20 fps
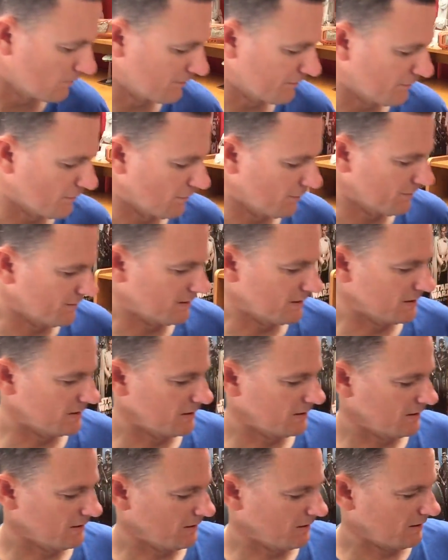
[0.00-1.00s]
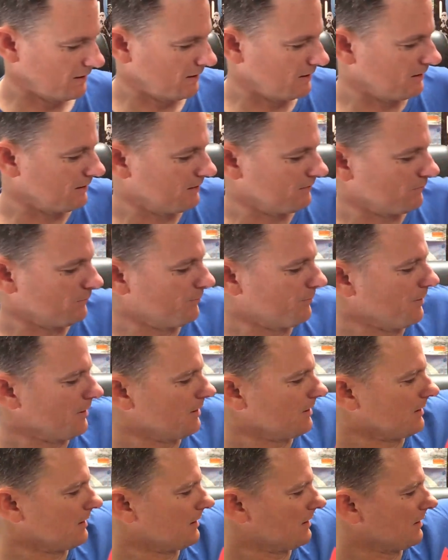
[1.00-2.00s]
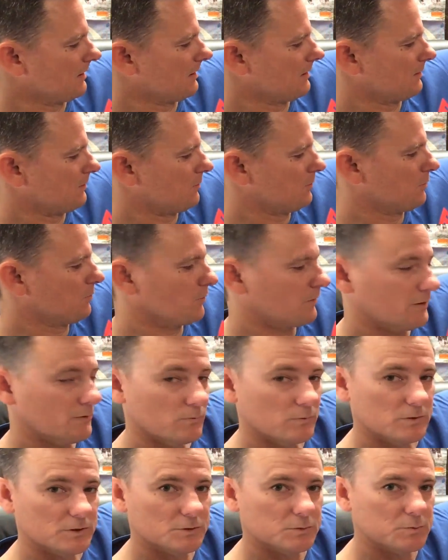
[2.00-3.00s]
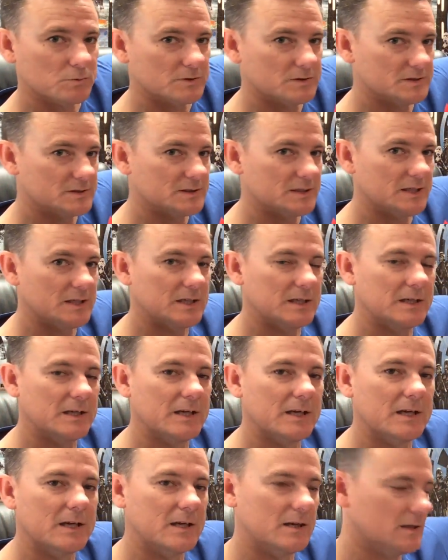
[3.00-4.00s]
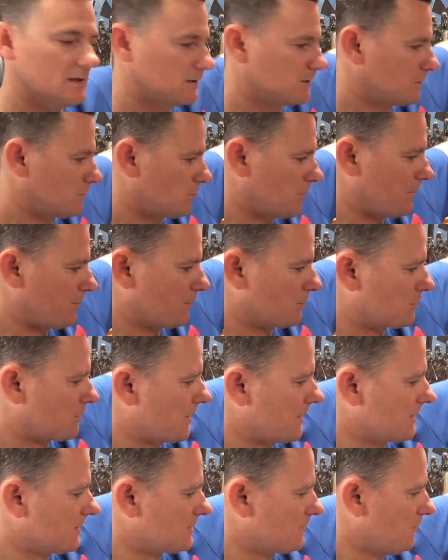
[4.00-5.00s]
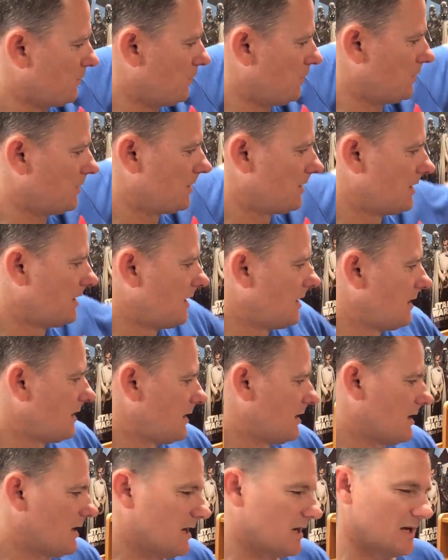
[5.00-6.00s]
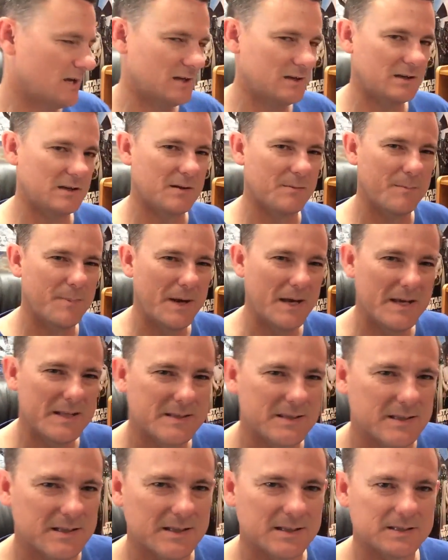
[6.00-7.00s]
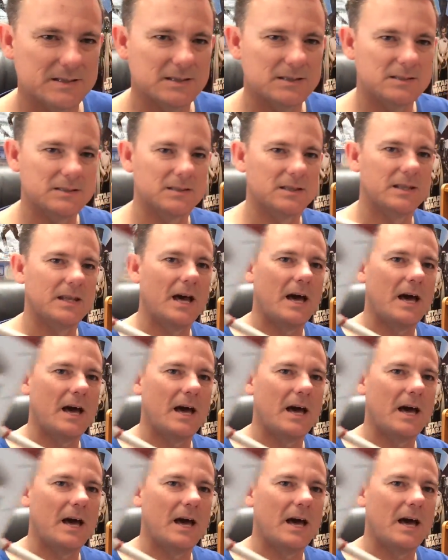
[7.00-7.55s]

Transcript: we've got the Rebellion U-wing, which was a Rebel transport, and compared to this, to